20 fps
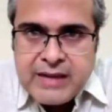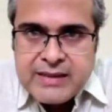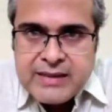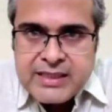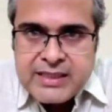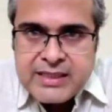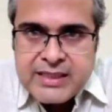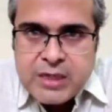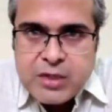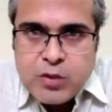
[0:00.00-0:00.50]
I will
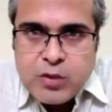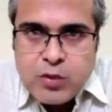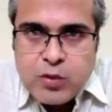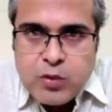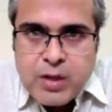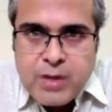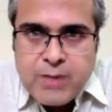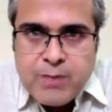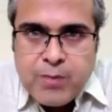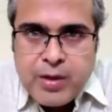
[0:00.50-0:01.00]
just tell you
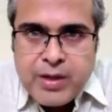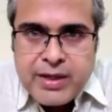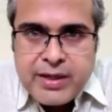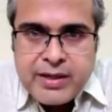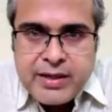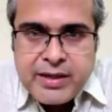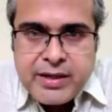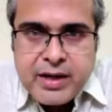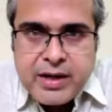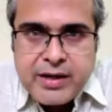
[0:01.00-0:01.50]
one
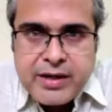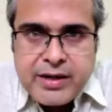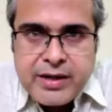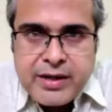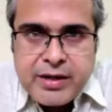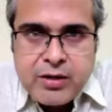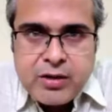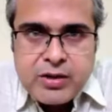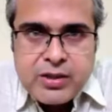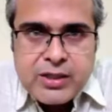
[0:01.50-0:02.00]
point regarding
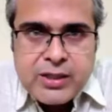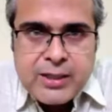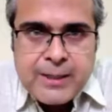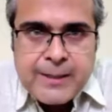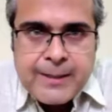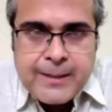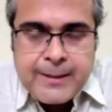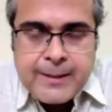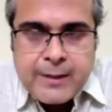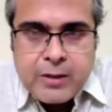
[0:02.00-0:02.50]

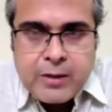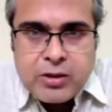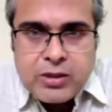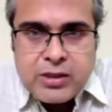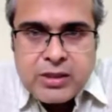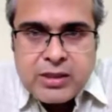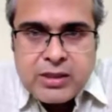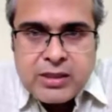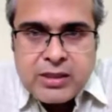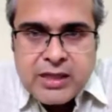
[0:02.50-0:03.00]

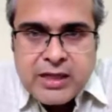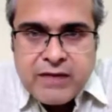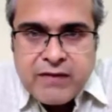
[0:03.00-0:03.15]
radiological thing,